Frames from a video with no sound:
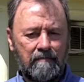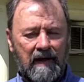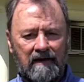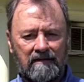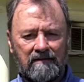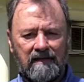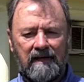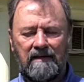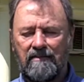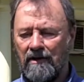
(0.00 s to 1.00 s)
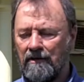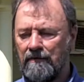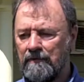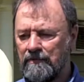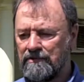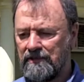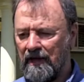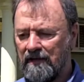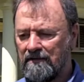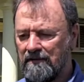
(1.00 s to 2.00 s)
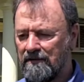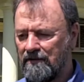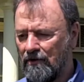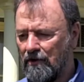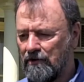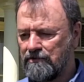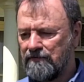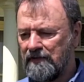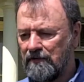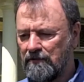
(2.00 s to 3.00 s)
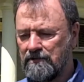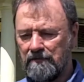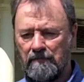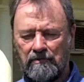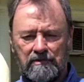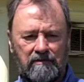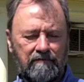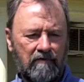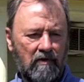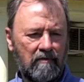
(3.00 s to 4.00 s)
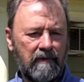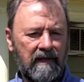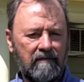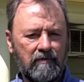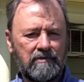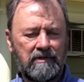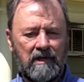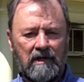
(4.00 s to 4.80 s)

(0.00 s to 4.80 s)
Back in the day, though, it was not the large fields, and most of the farmland was